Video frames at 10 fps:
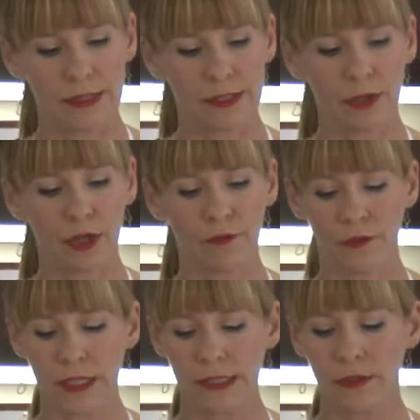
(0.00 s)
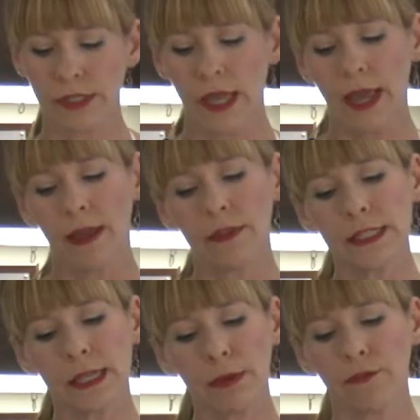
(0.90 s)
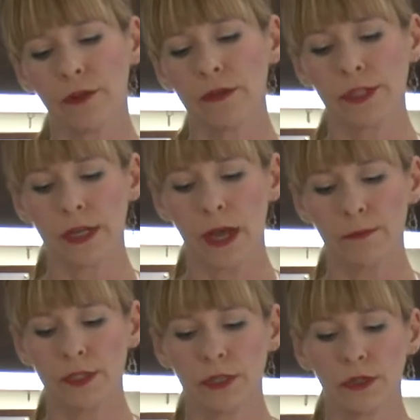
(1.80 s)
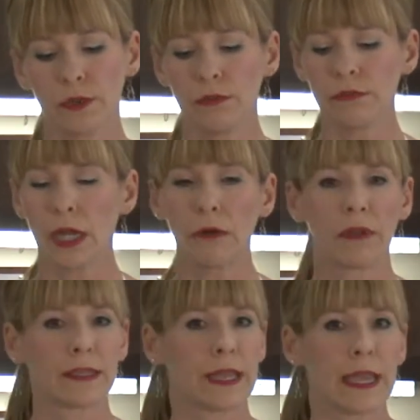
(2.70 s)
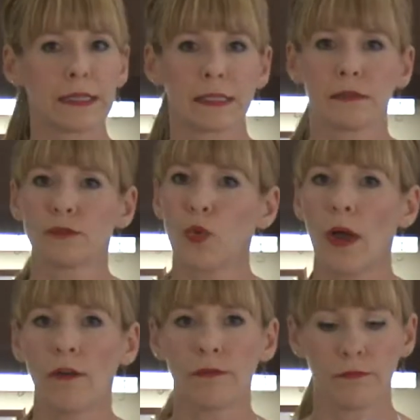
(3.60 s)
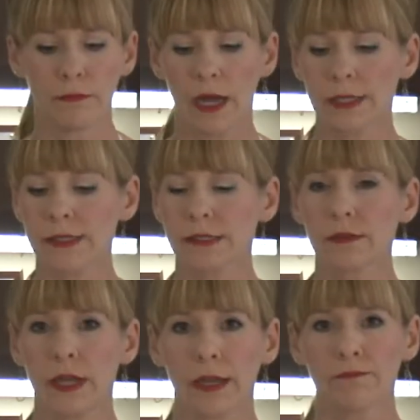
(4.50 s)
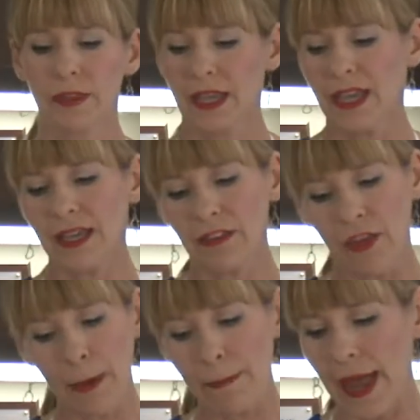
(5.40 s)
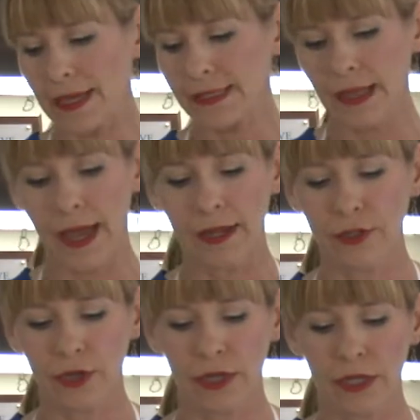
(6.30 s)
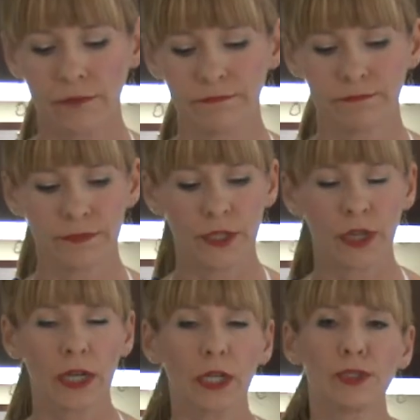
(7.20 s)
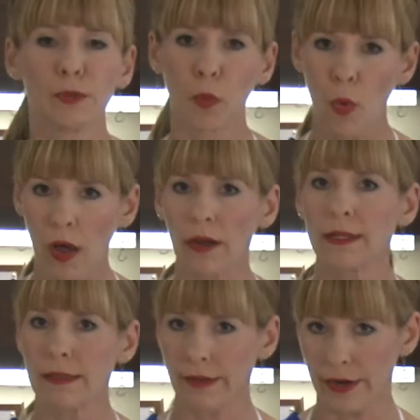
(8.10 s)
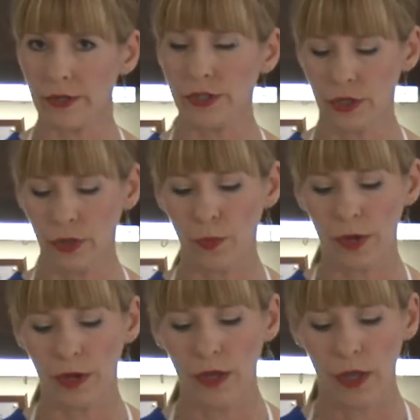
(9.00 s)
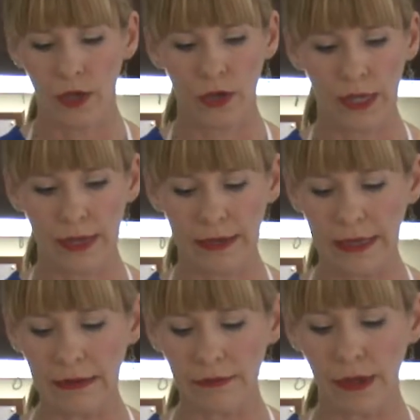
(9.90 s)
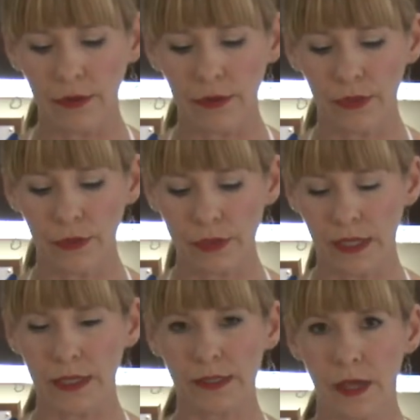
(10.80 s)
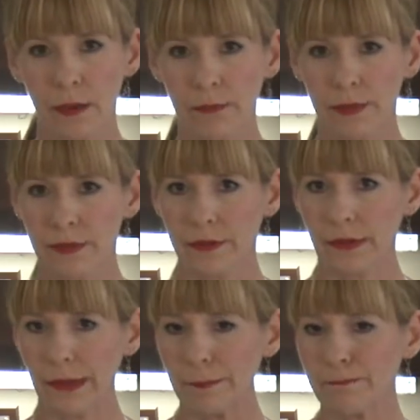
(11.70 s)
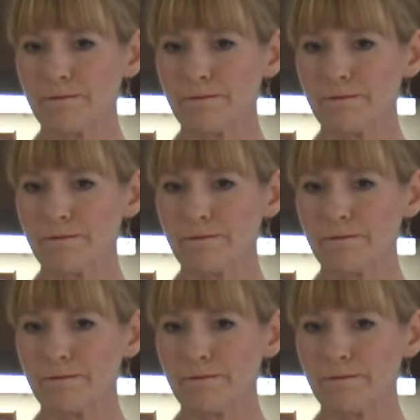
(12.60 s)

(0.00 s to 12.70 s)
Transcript: And so you can freeze those. And these can be frozen up to, you know, like 8 to 12 months, okay? Anything past that, you're gonna lose some quality there, so you want to go ahead and eat those things up. Okay.